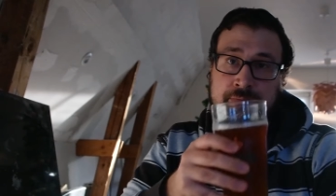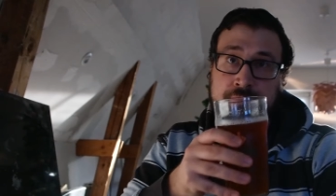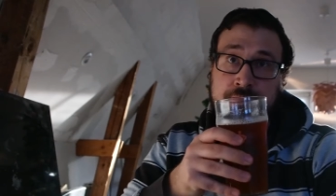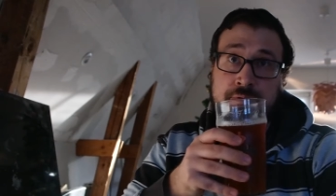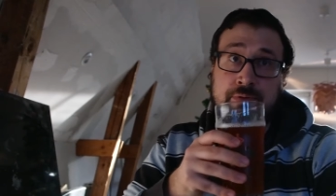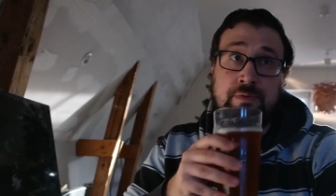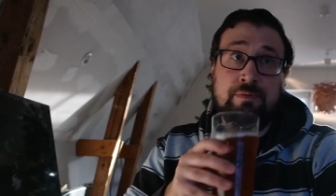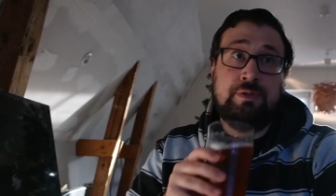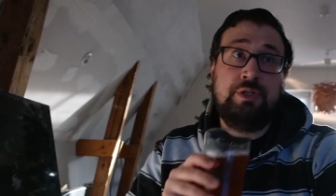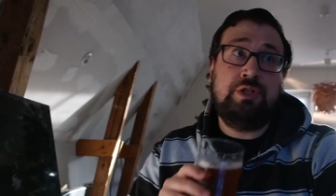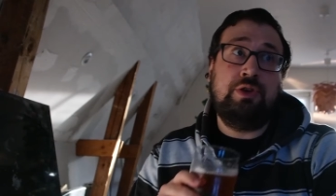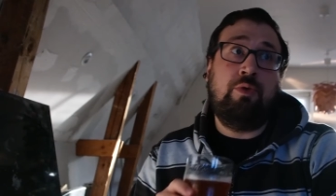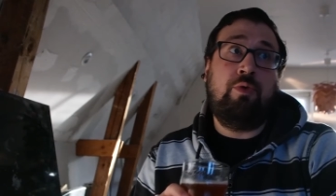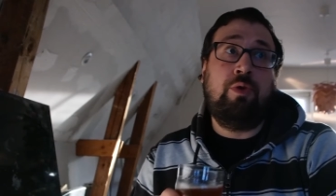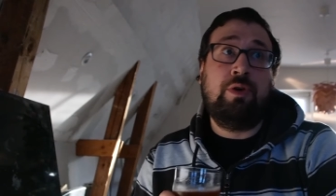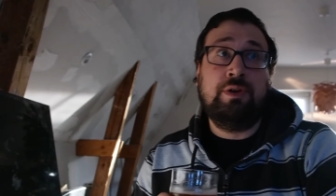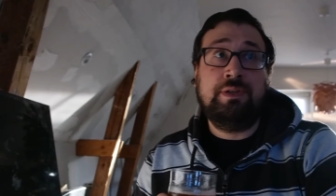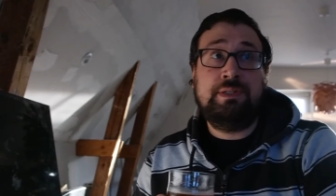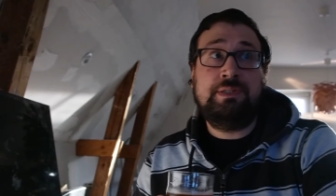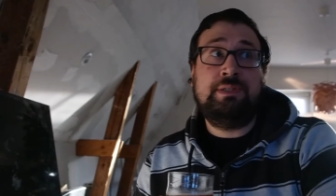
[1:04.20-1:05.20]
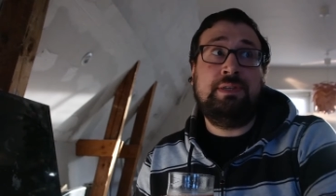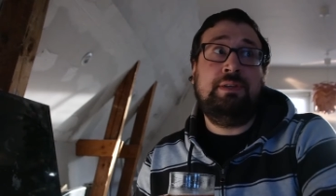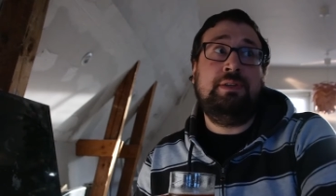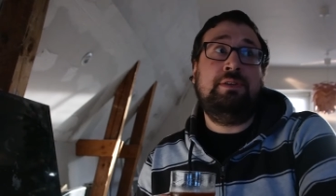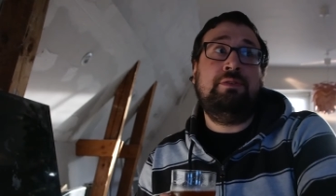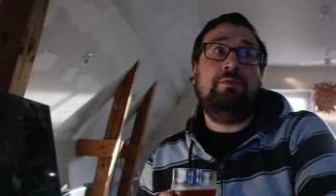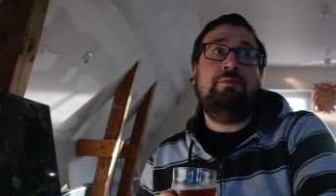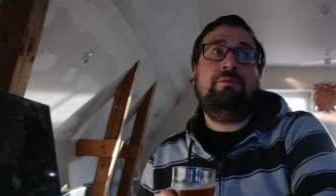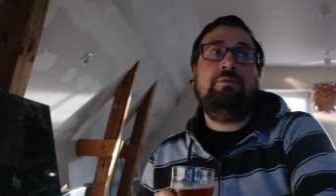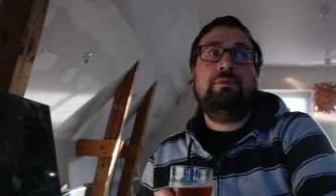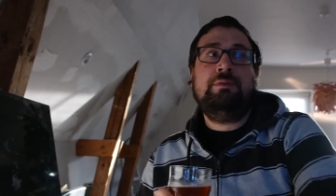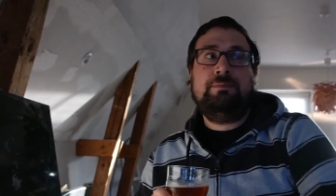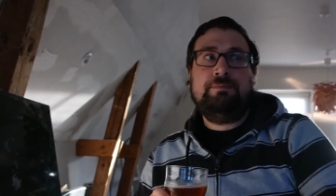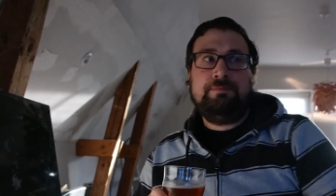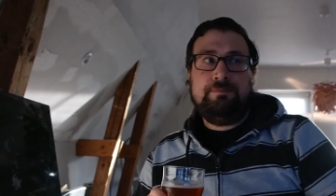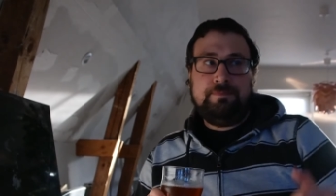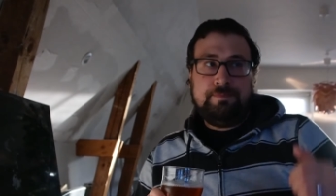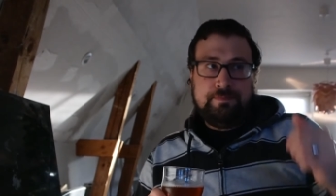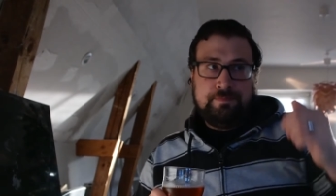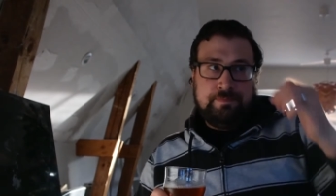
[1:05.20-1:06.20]
brew chores to do
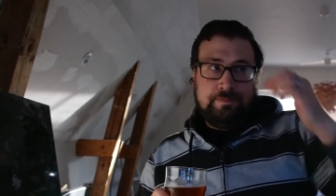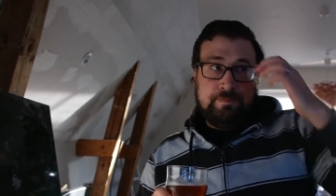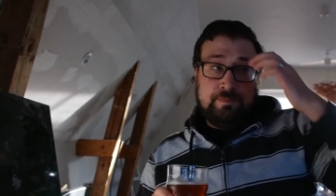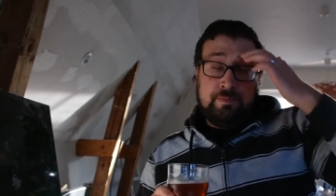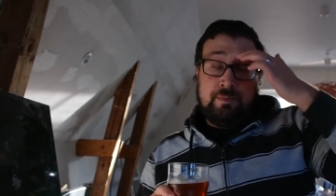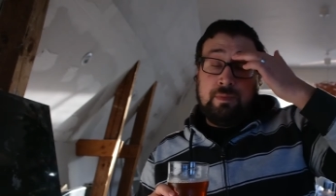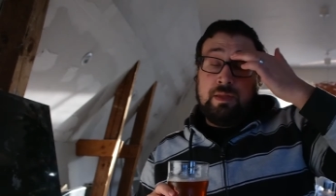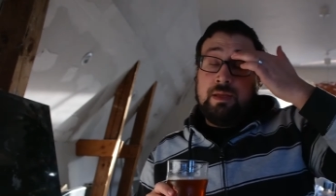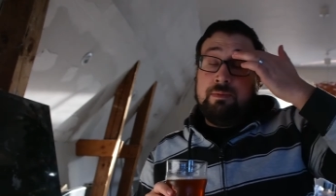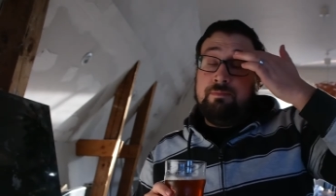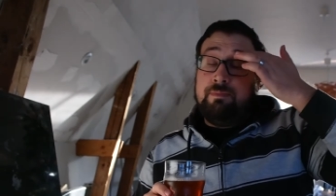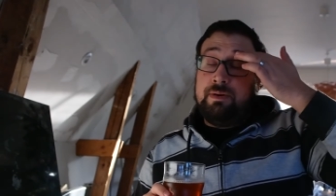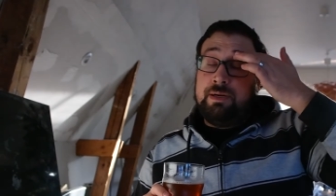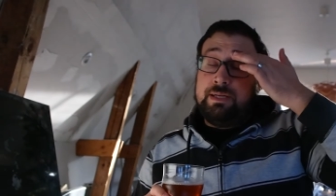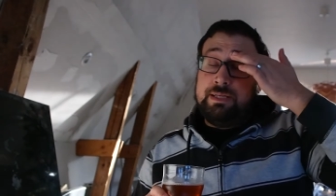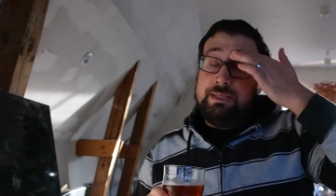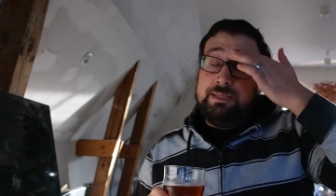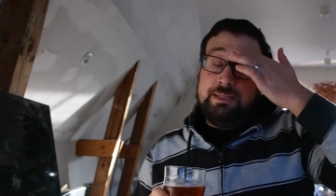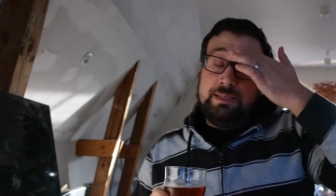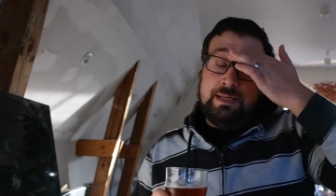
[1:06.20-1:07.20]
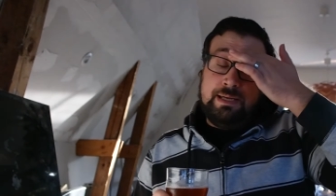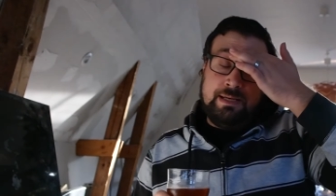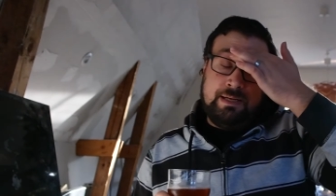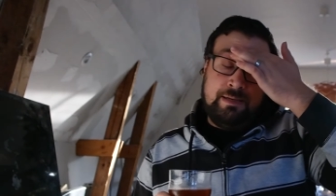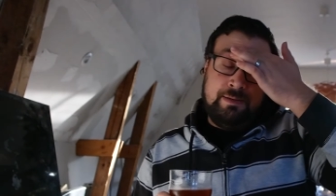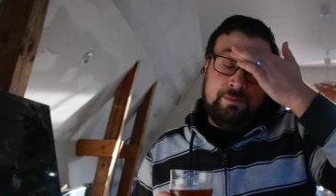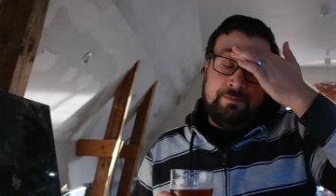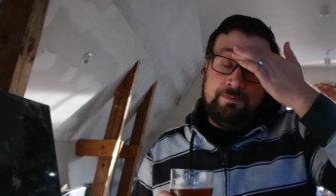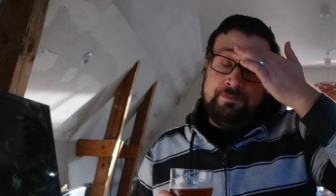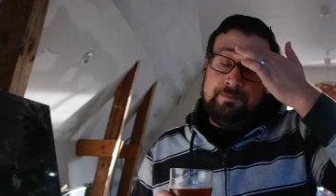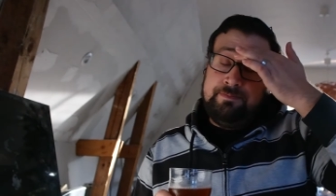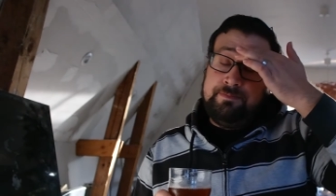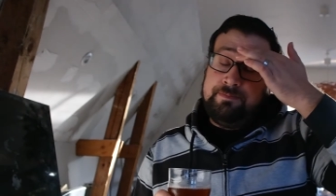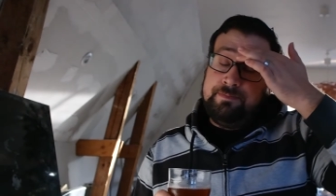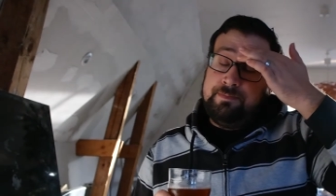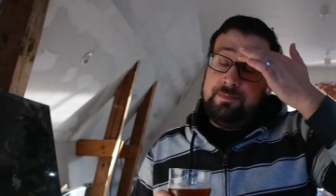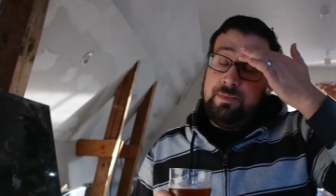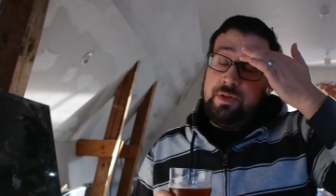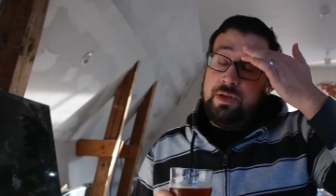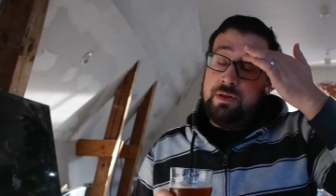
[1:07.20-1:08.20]
but um,
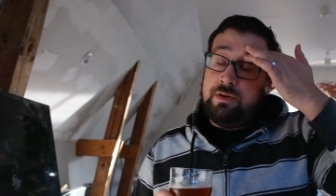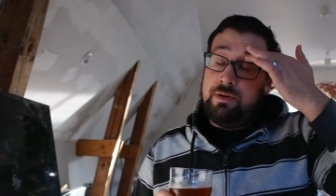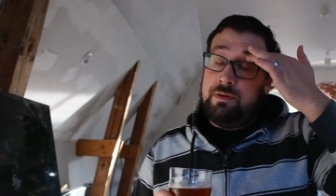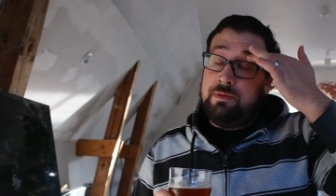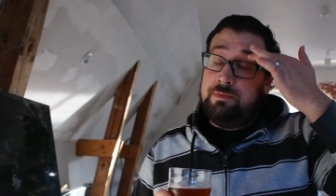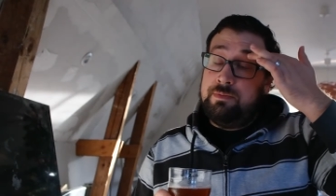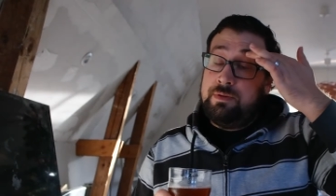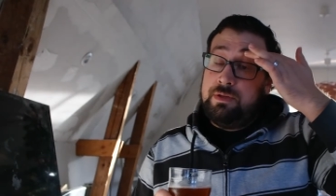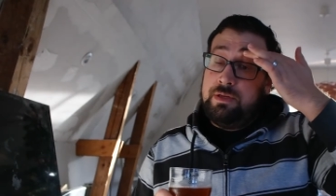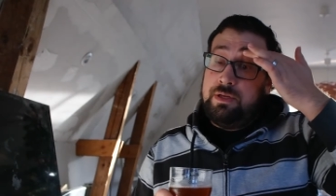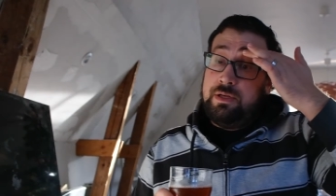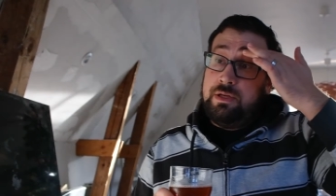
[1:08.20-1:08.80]
you know,